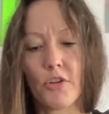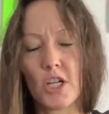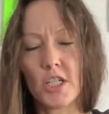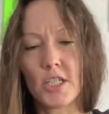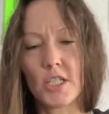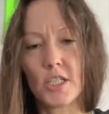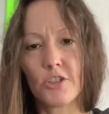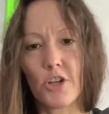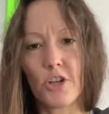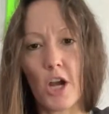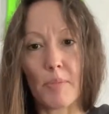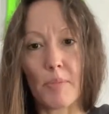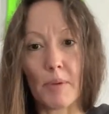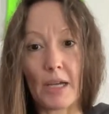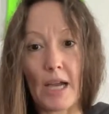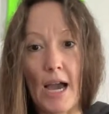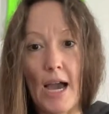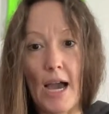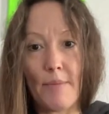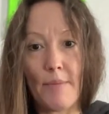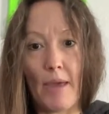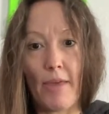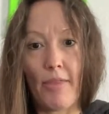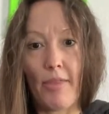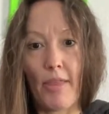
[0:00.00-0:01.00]
free to drop a
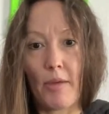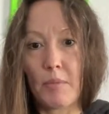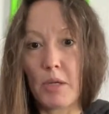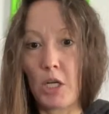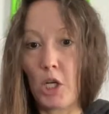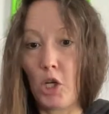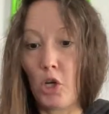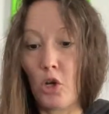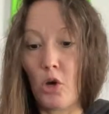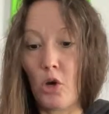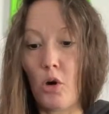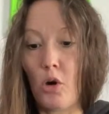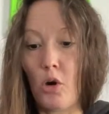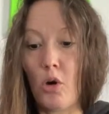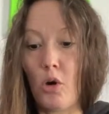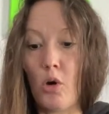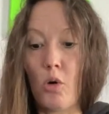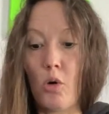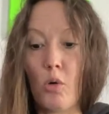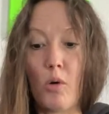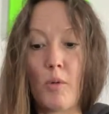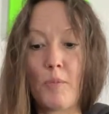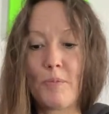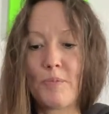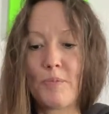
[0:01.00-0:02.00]
comment. Let me
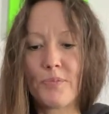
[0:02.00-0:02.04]
know,